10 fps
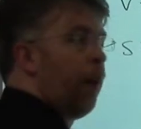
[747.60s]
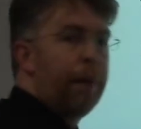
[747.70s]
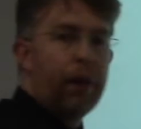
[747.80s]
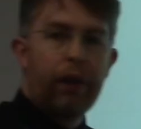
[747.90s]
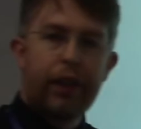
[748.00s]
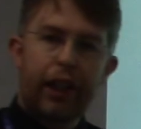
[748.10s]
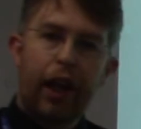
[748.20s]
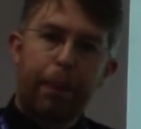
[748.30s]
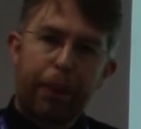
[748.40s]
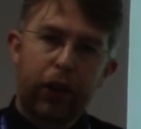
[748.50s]
we always
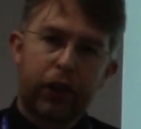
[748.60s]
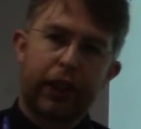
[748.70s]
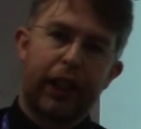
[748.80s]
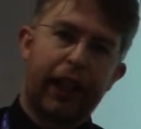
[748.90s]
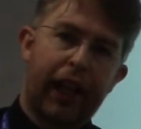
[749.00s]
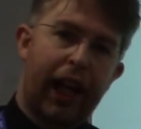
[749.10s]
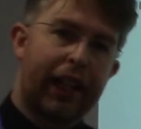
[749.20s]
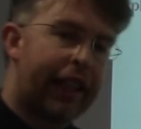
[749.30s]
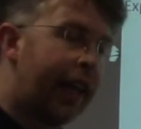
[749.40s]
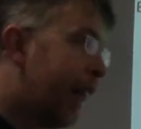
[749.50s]
get a plus c
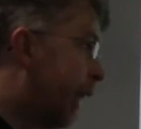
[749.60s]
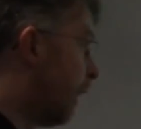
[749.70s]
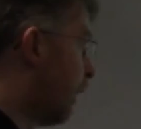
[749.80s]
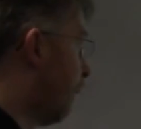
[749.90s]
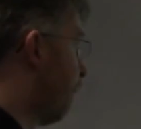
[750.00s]
at the end.